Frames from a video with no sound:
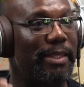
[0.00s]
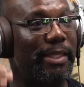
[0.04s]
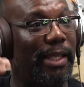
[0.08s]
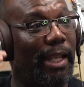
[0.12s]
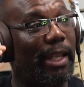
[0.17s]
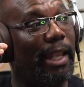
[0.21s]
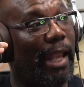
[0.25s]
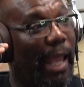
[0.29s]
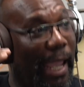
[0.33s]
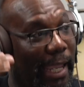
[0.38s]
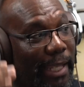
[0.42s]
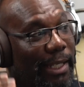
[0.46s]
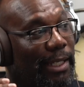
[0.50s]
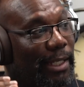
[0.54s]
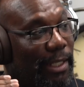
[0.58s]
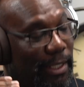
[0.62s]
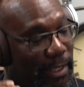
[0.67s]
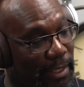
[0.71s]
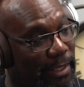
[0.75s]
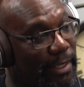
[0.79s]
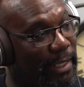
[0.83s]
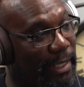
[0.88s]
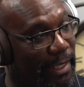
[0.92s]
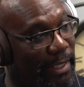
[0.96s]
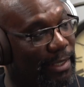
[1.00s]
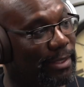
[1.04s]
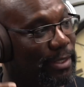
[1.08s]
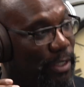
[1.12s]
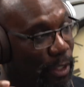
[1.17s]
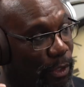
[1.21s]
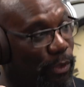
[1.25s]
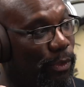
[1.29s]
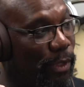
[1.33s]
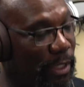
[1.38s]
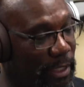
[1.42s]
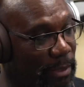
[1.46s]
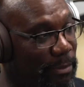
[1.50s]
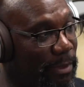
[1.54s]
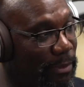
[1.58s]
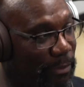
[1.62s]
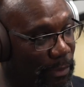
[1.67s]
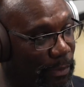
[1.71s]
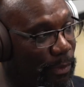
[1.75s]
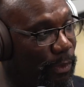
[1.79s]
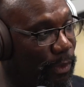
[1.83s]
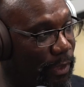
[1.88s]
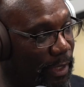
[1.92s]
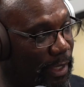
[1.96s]
the likelihood is you're going to be
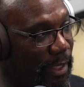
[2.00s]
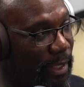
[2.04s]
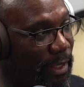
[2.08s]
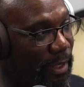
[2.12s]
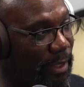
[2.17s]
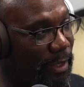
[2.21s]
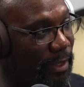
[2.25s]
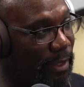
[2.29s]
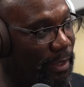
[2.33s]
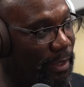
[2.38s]
rewarded.